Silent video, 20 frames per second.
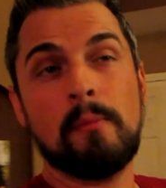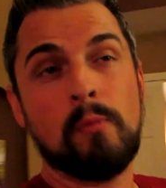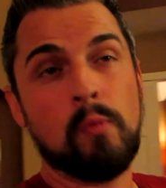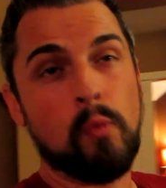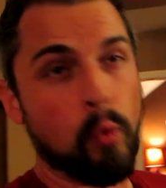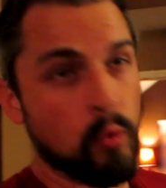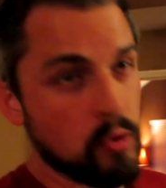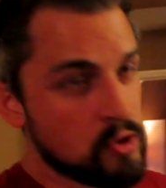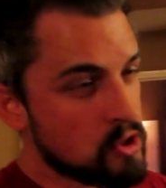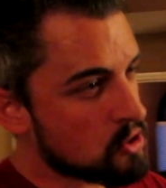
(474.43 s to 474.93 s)

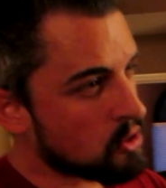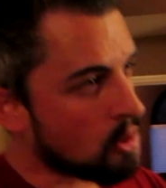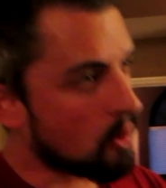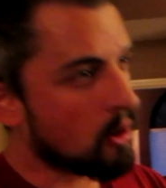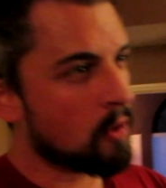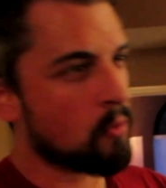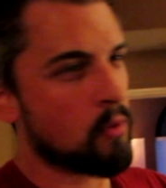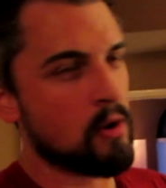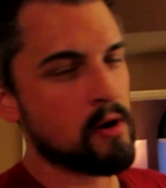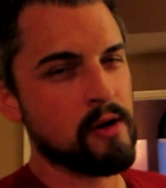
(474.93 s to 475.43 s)
We'll
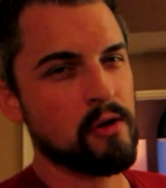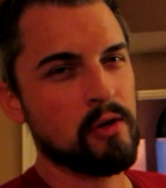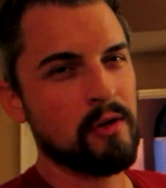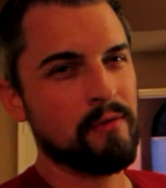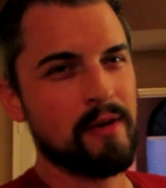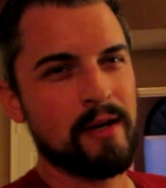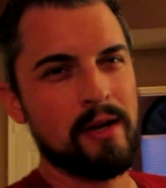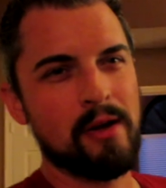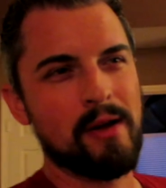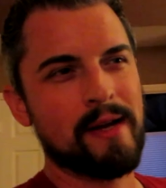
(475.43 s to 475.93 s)
start working on the
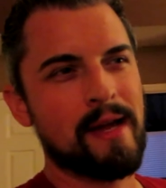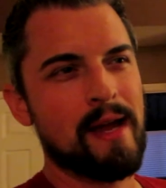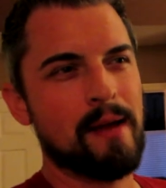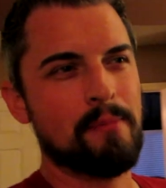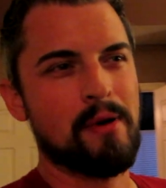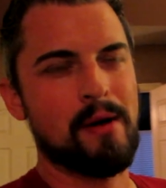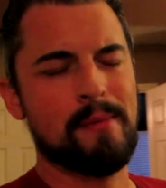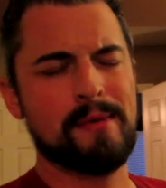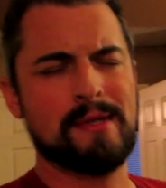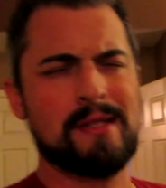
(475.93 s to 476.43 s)
video. I
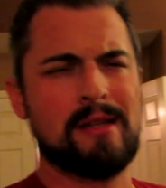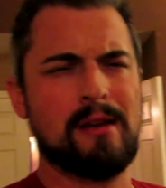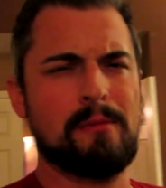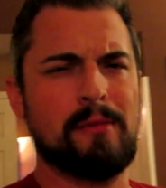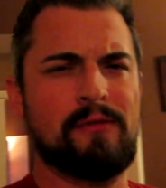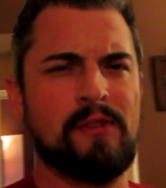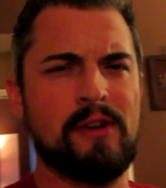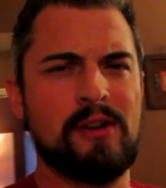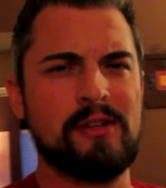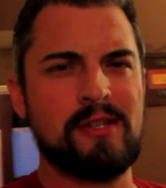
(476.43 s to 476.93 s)
can't promise it's gonna
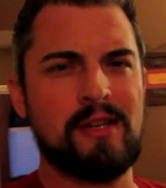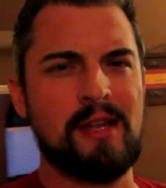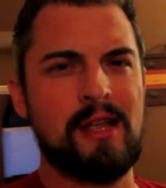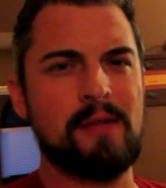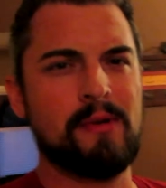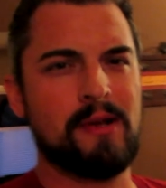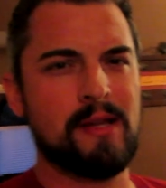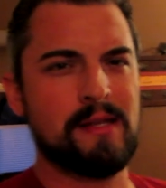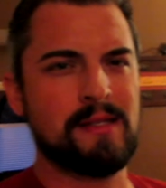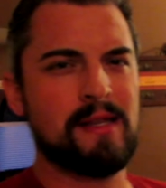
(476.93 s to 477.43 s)
be finished
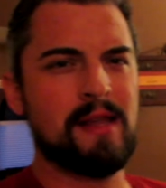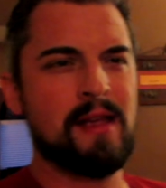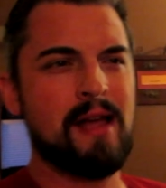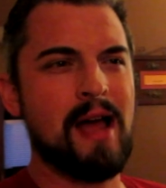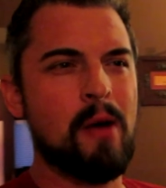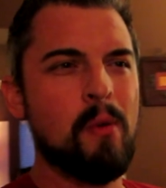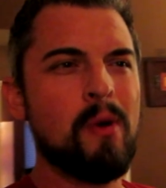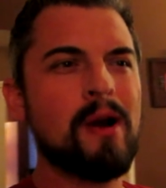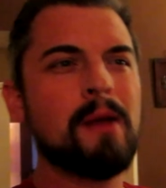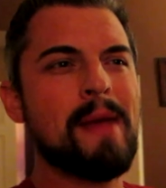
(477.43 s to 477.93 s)
today because
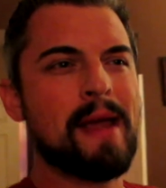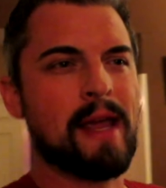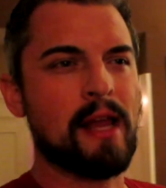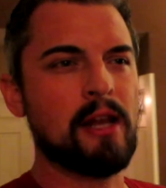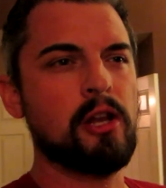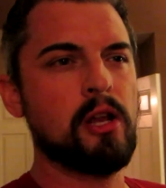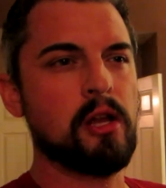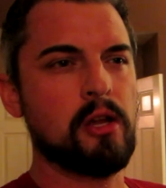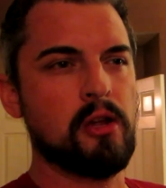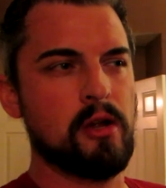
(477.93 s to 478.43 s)
I wanna make it
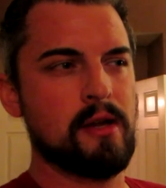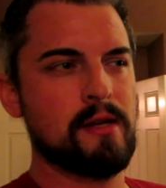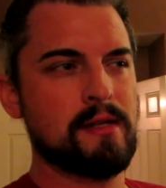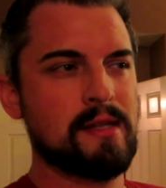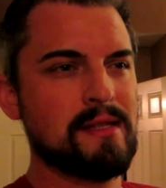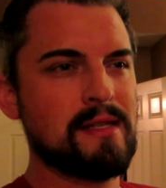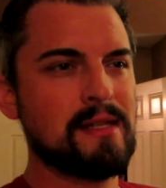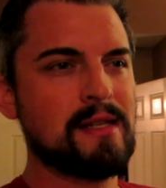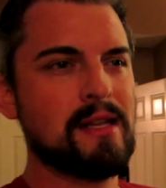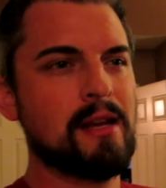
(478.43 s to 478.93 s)
look good because
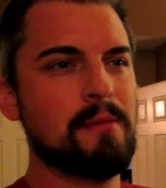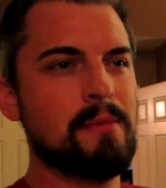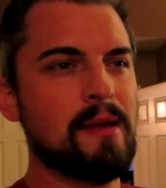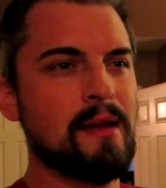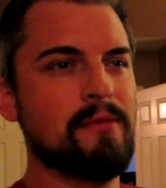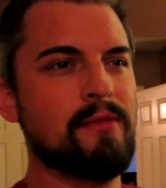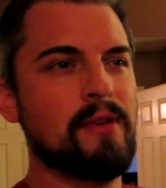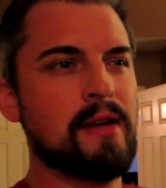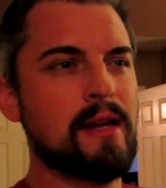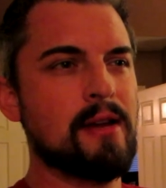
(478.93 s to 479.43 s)
this is gonna be
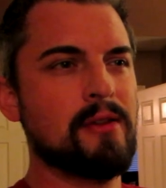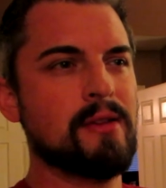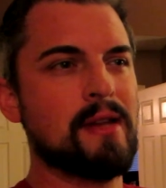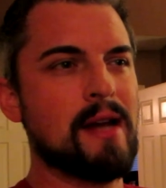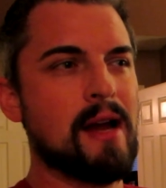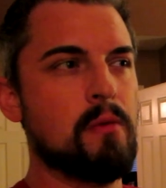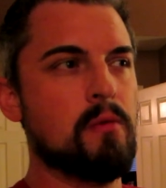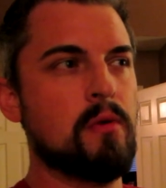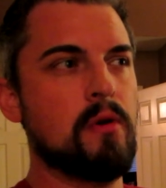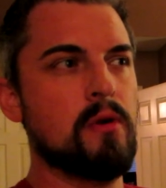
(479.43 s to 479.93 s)
a video that
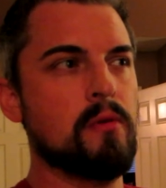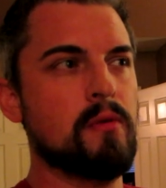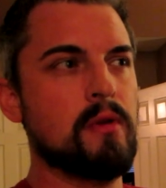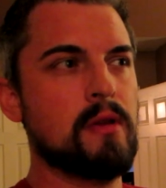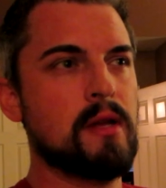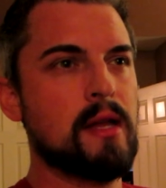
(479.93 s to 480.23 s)
I want,